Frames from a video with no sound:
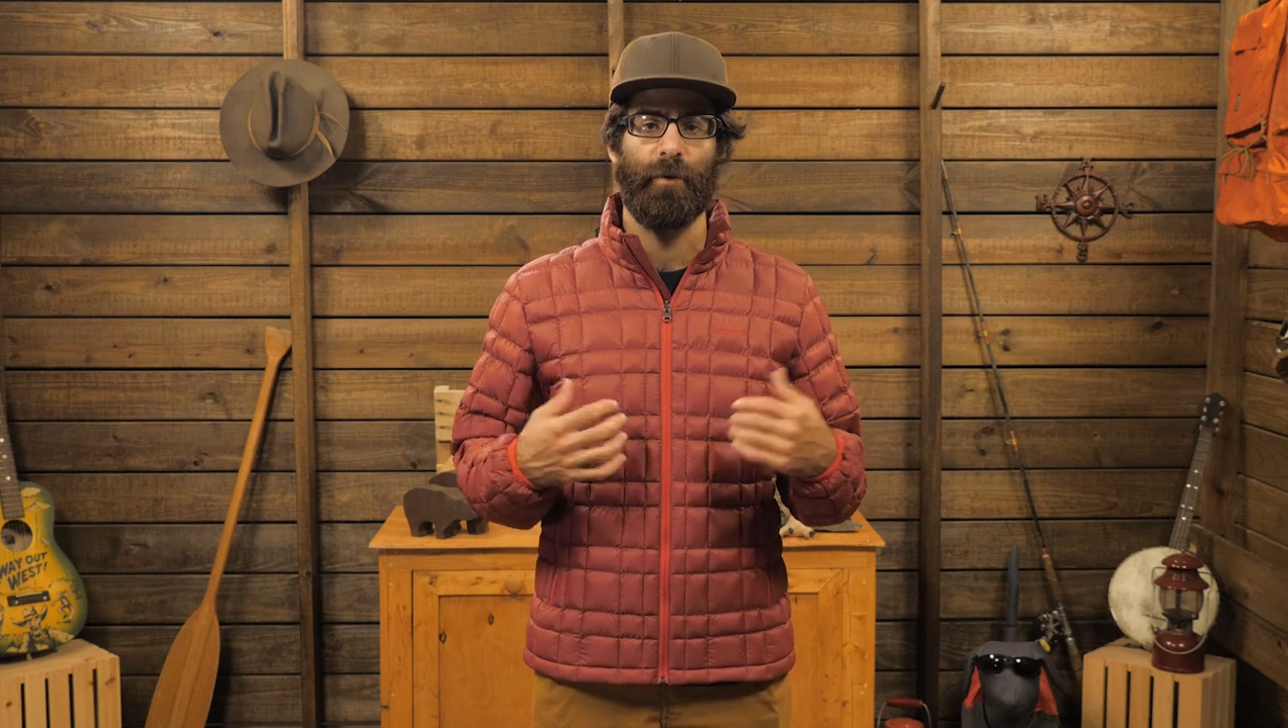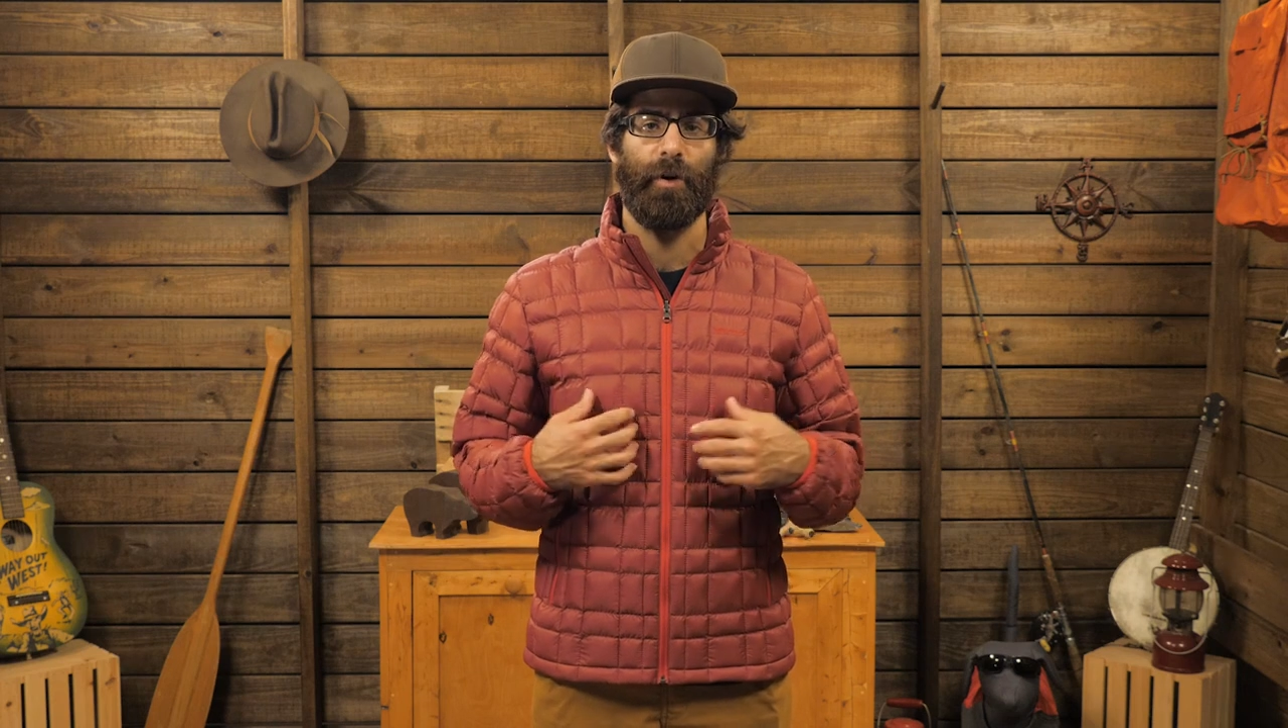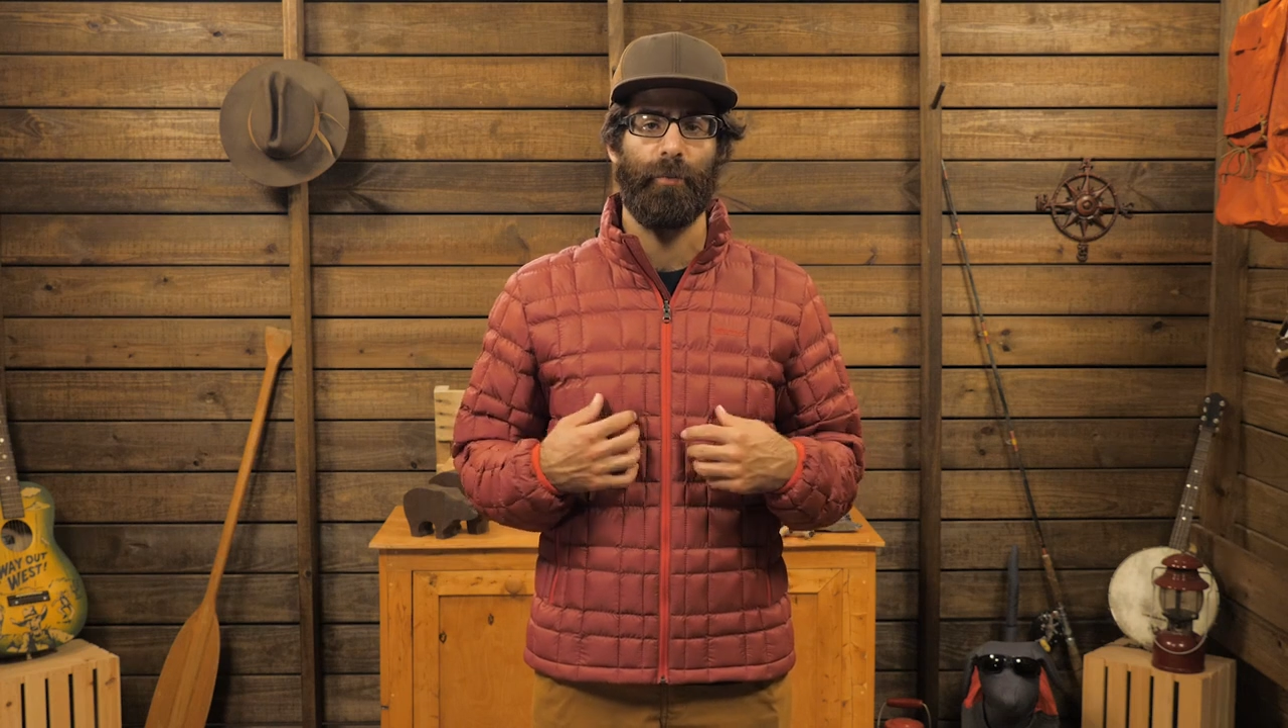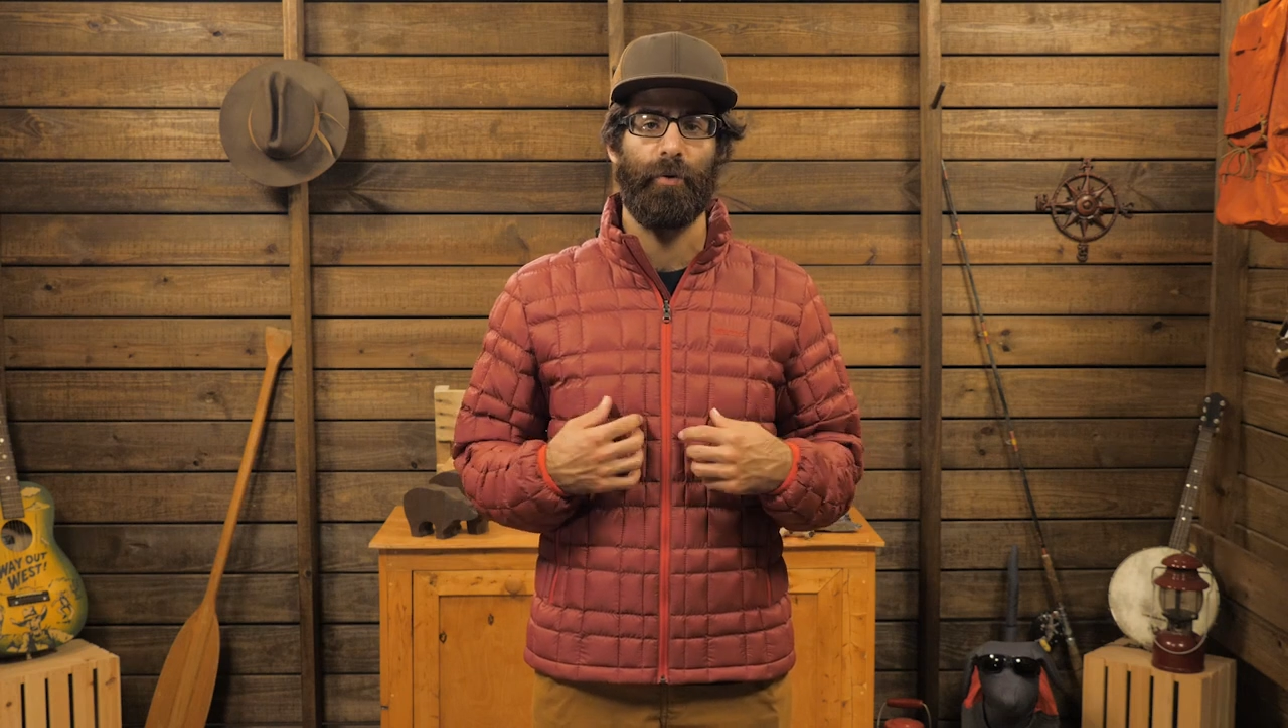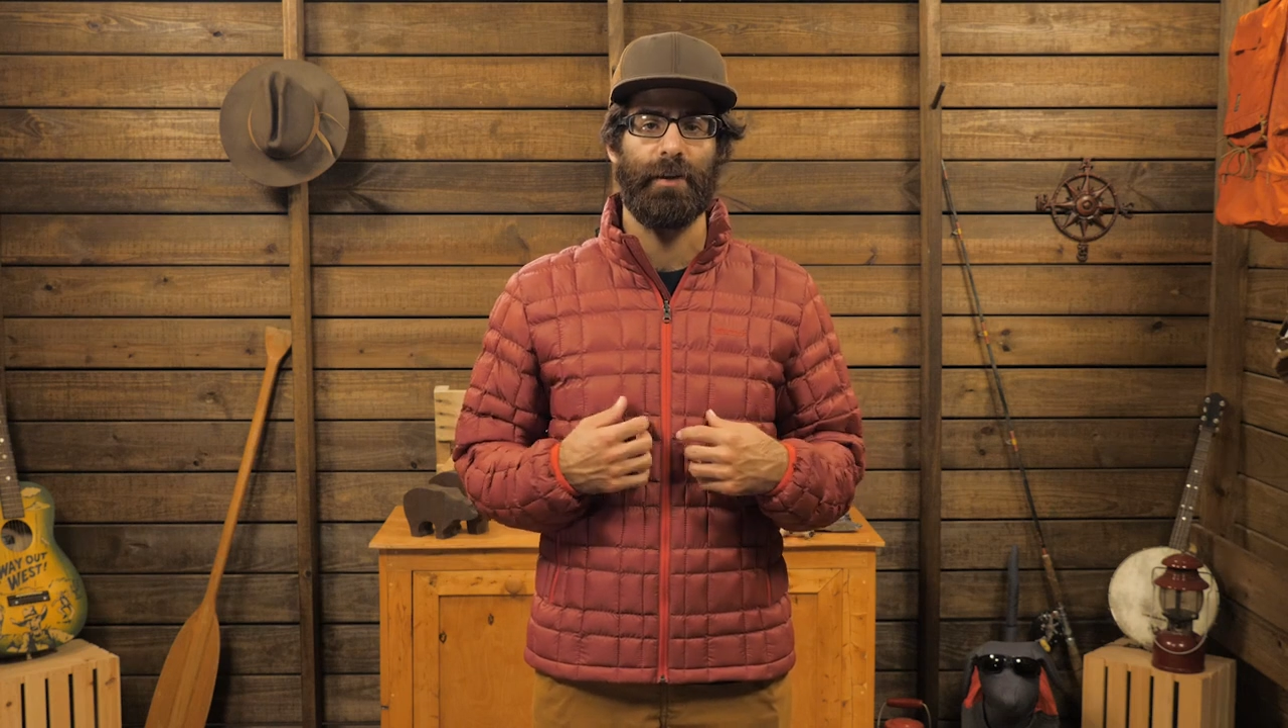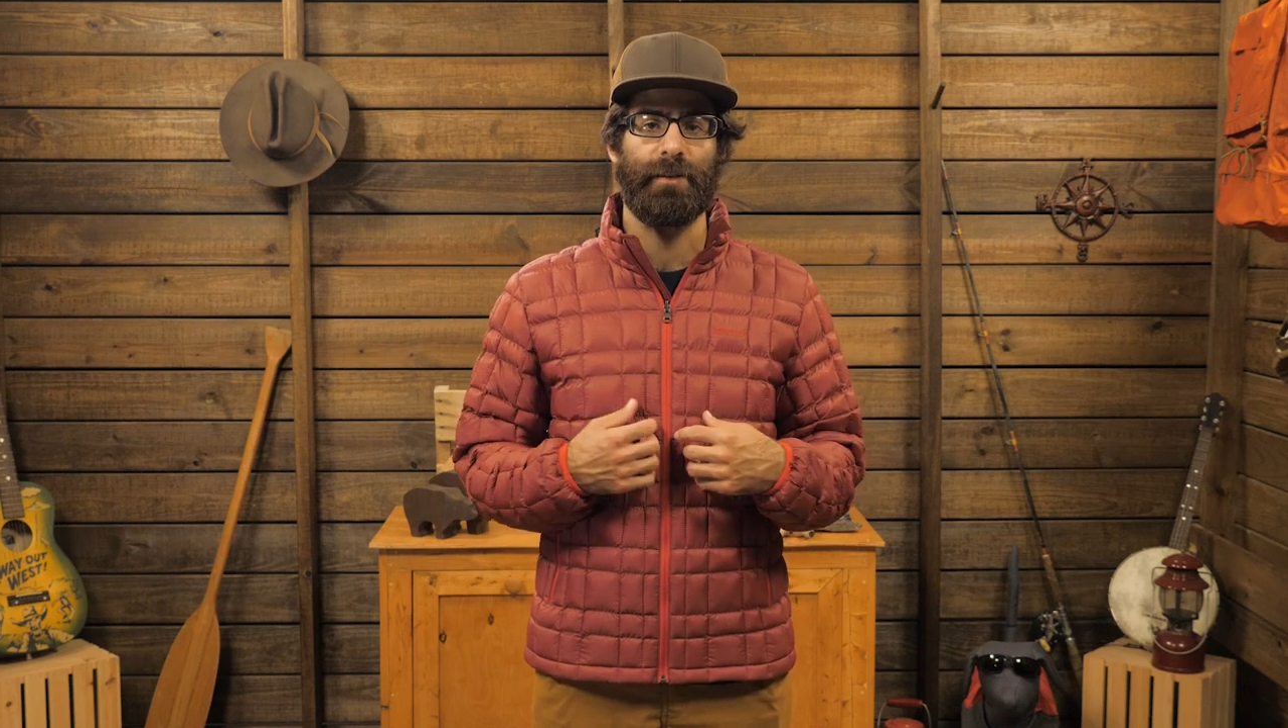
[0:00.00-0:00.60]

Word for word: one are pretty